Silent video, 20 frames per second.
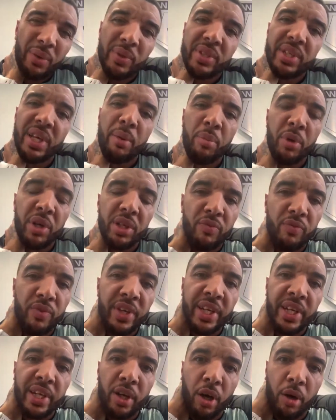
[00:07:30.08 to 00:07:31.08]
exactly what you say, but
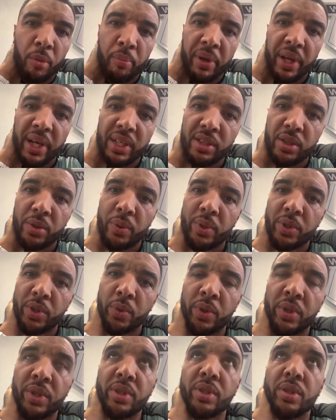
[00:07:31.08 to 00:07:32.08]
it's really complex
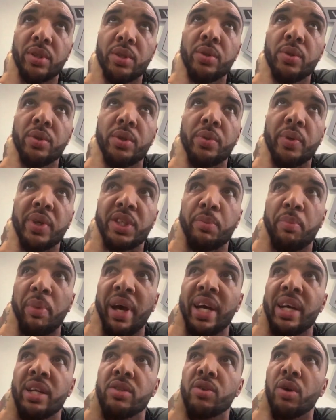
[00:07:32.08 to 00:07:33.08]
to
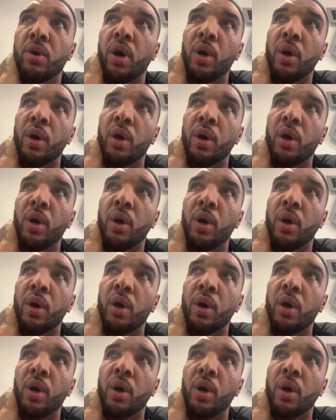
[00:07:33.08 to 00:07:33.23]
explain.